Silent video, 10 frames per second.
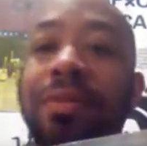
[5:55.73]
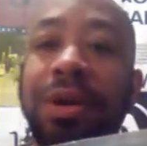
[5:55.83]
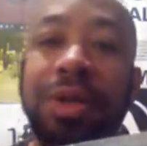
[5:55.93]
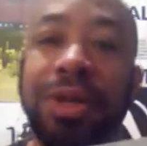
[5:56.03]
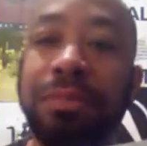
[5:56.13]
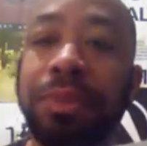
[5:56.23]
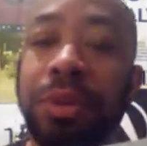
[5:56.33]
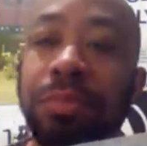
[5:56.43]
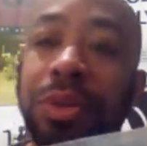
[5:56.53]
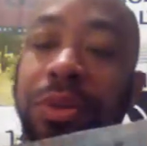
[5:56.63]
Very good
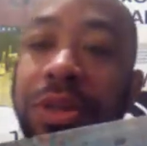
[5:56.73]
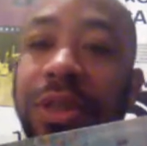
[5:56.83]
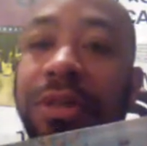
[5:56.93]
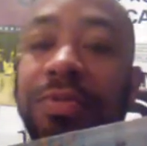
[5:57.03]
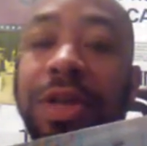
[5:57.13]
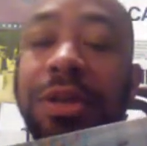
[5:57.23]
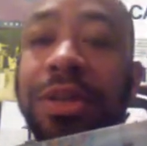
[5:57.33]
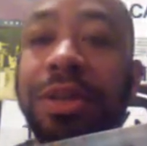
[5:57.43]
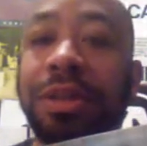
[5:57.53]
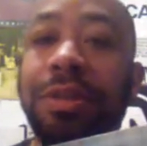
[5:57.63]
mood music, very
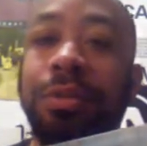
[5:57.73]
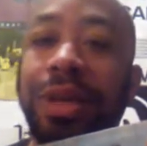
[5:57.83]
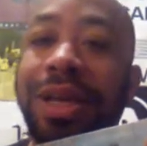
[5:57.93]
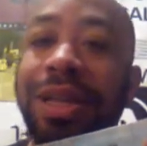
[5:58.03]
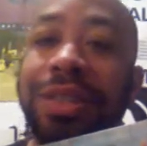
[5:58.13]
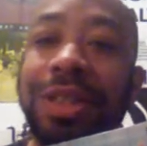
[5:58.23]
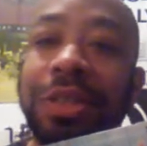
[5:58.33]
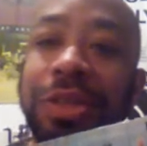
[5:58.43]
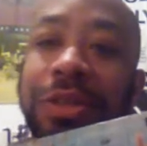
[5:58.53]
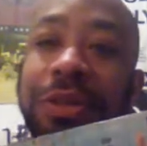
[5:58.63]
good
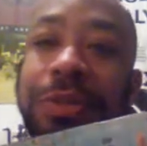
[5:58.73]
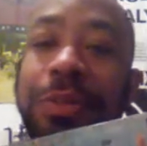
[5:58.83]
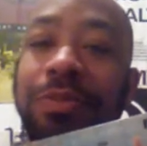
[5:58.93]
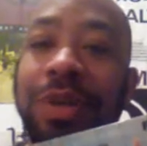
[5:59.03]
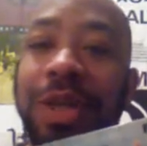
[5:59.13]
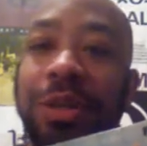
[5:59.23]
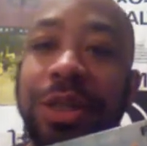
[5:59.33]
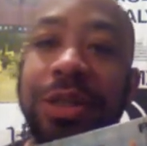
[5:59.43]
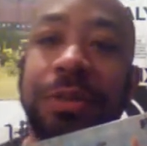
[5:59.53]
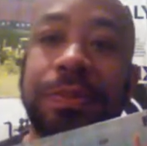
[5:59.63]
relaxation,
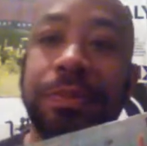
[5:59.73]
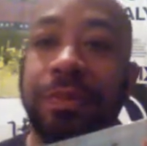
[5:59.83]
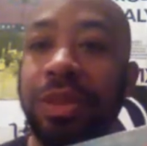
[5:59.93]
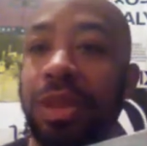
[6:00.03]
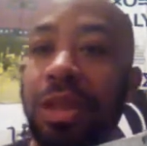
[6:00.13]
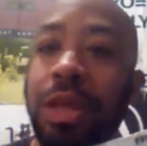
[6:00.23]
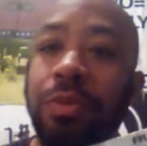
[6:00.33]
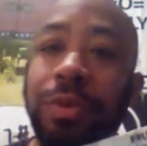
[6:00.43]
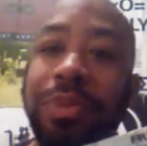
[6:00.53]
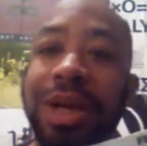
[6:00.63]
very
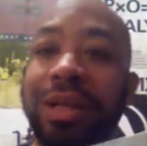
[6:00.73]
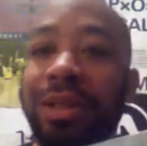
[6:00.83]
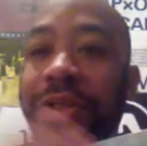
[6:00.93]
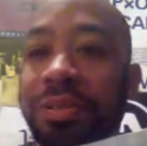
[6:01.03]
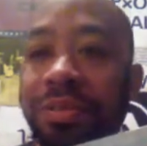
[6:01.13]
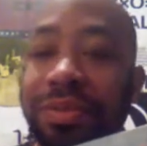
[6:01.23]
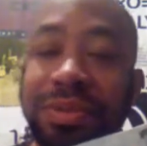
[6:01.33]
repetitive.